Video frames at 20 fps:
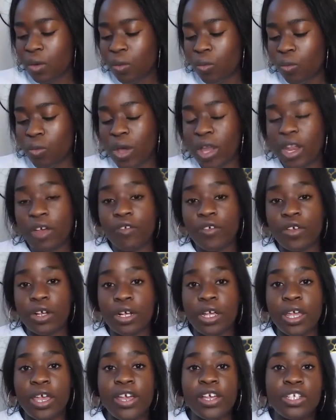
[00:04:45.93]

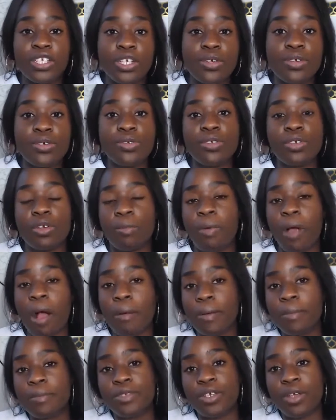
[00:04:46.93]
whatever issues or
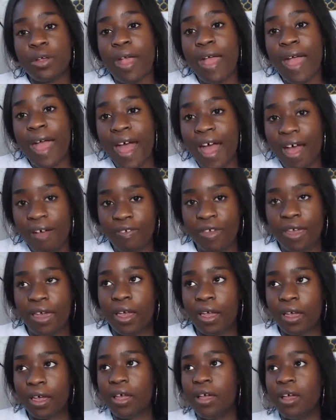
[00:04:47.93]
problems you're
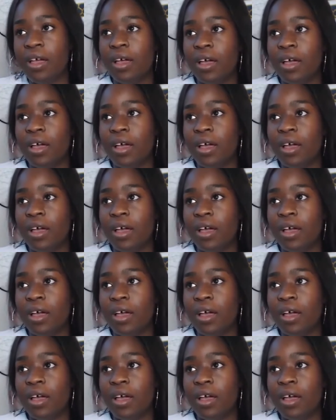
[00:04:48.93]
having,